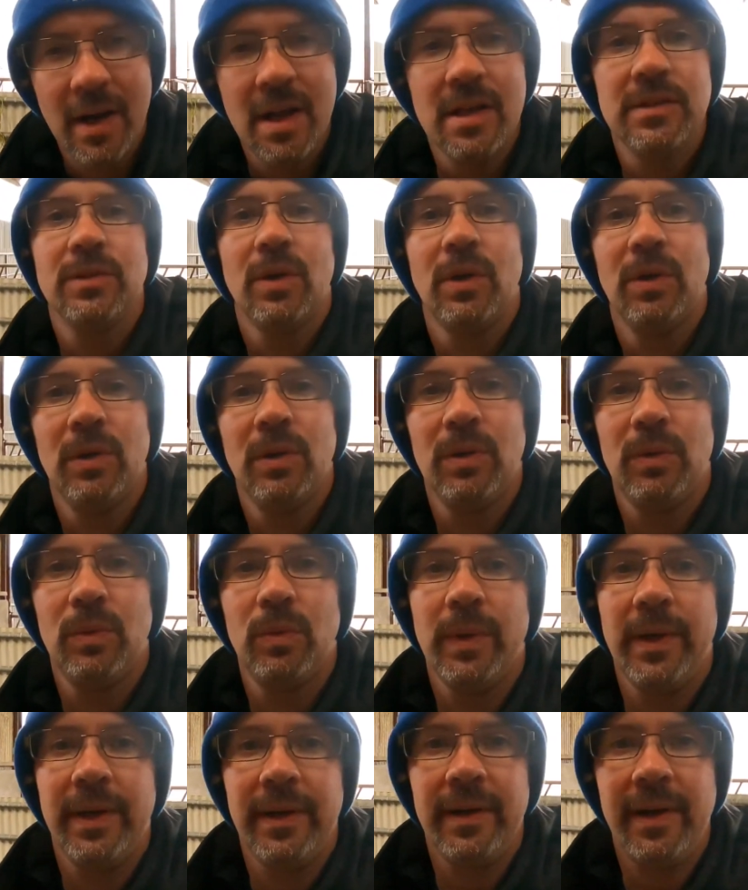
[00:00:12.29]
So
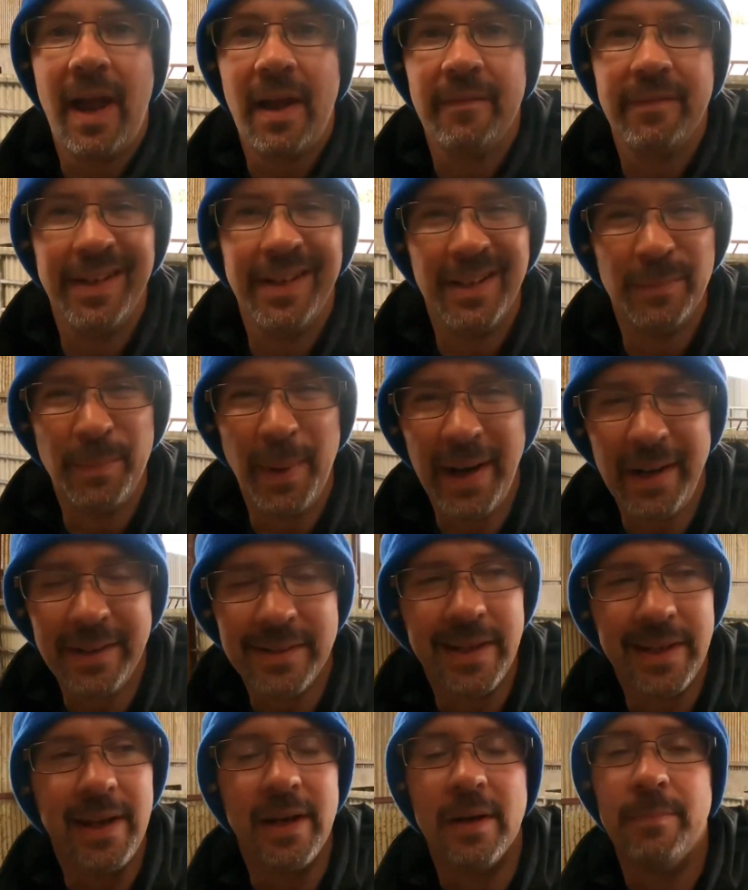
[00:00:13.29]
we're having a little
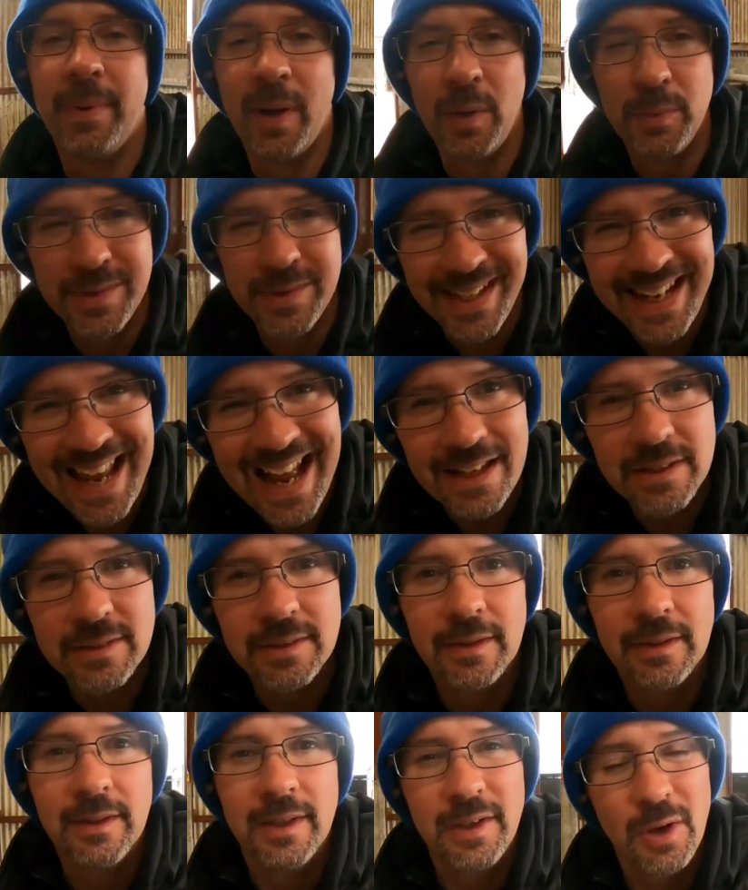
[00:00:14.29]
party in a bouncy
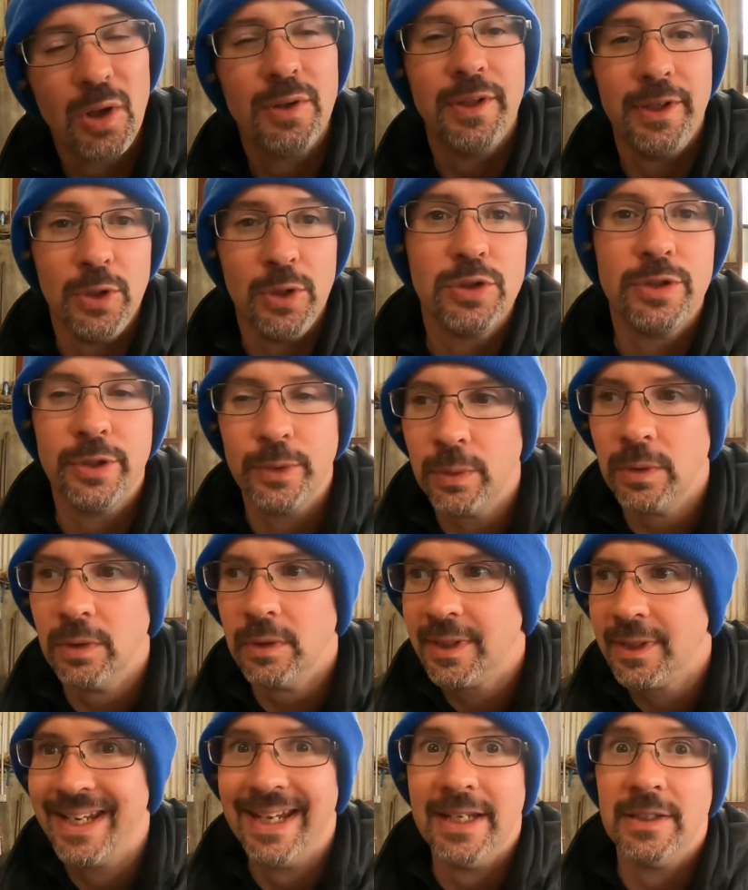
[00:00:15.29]
castle and all the usual
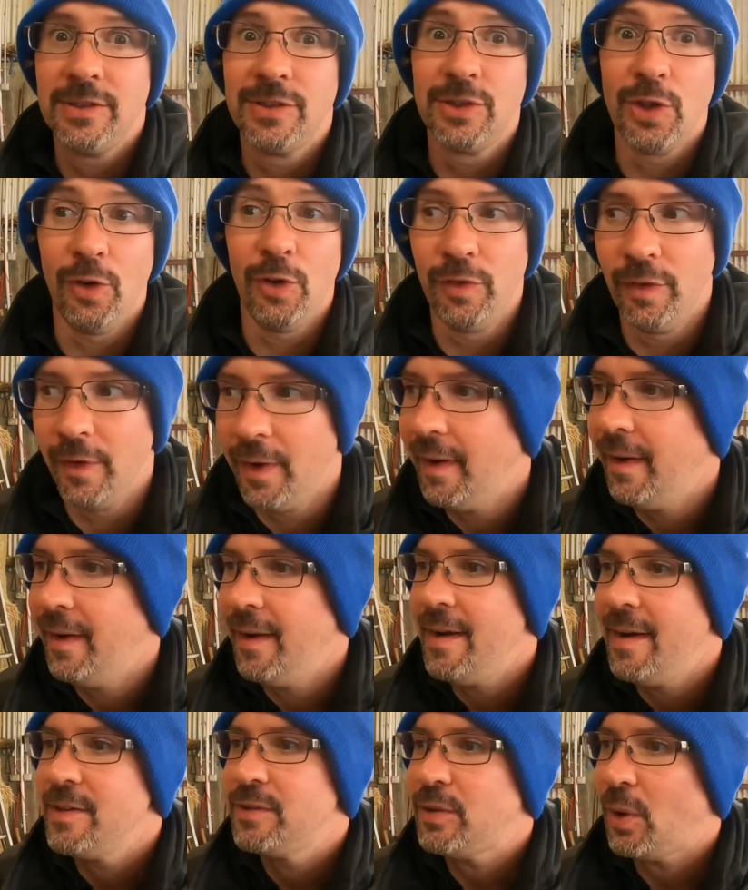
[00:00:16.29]
kids stuff.
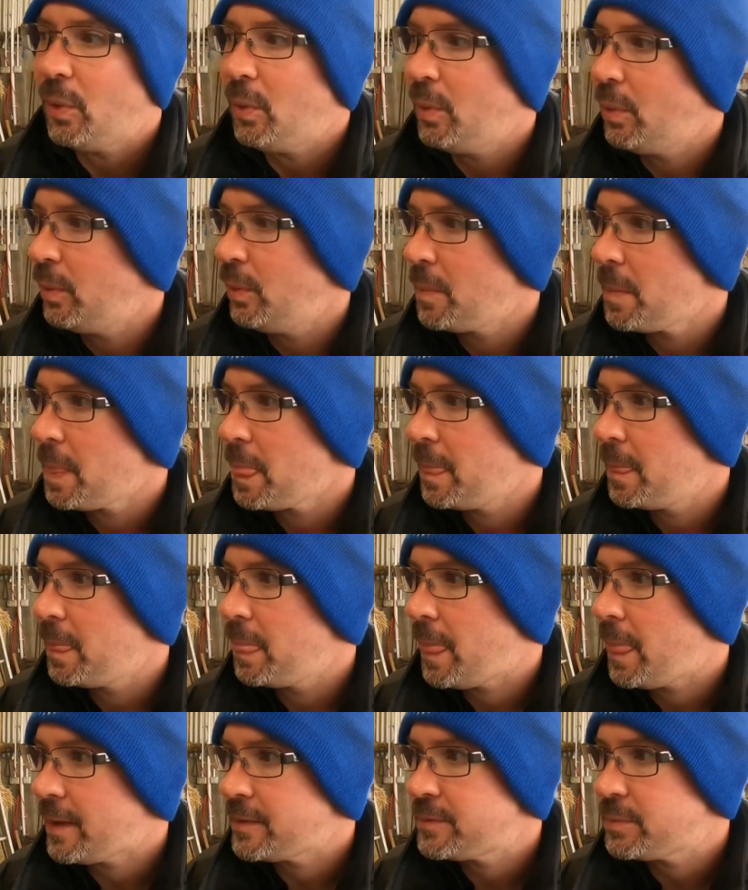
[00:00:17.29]
So
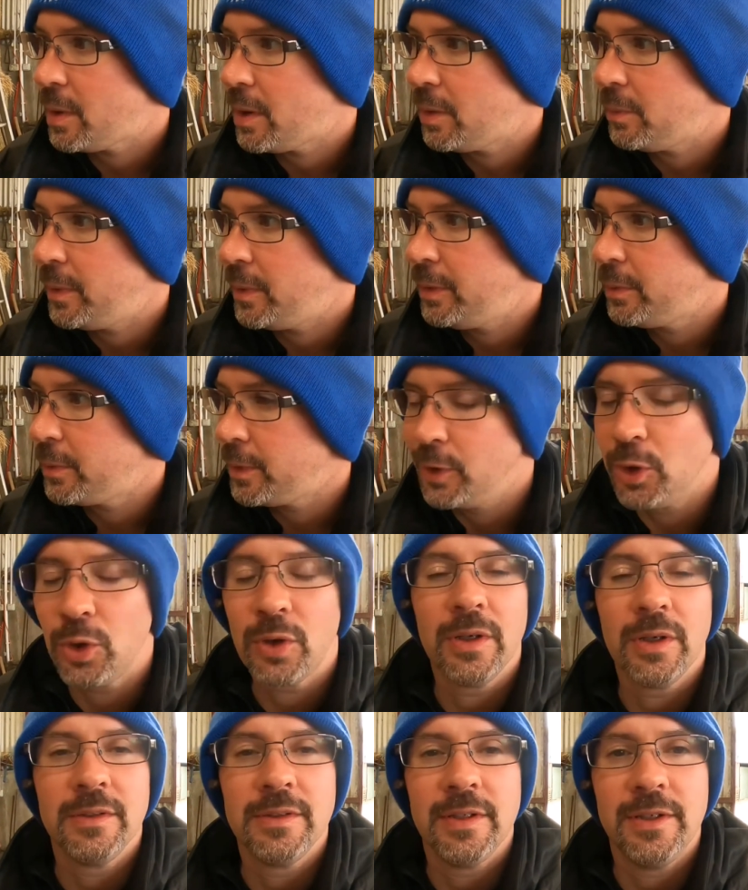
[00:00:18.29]
that's what we were
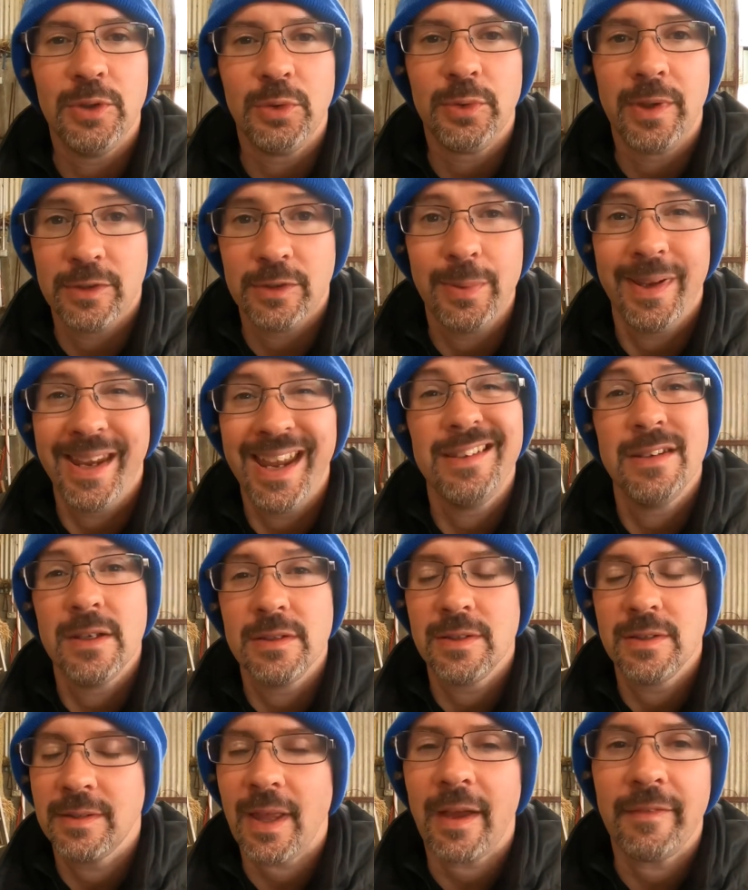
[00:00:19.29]
looking to do this weekend, is
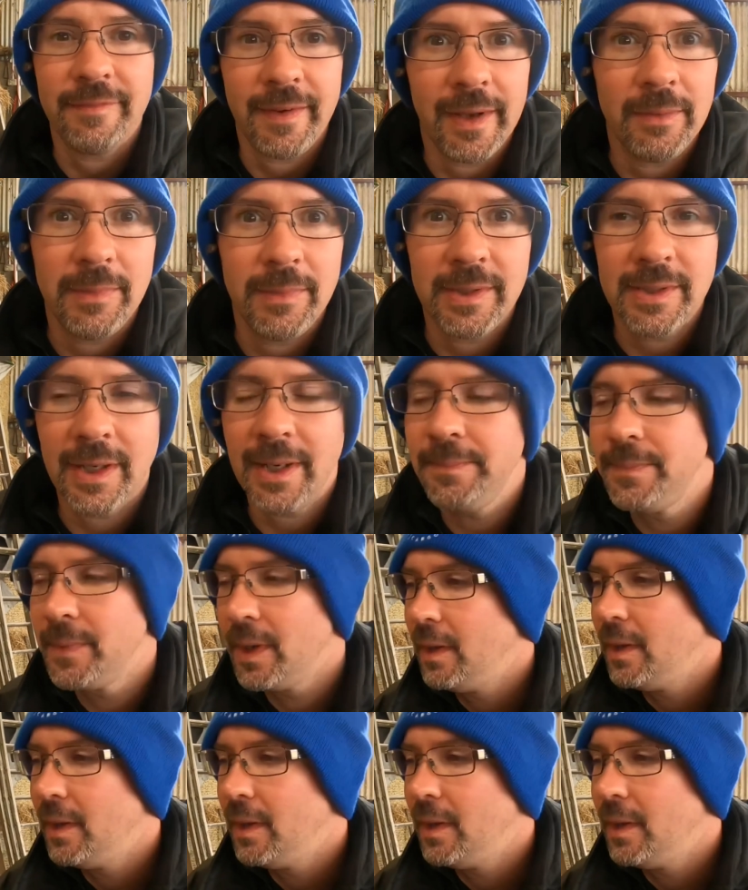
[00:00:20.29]
just have family time.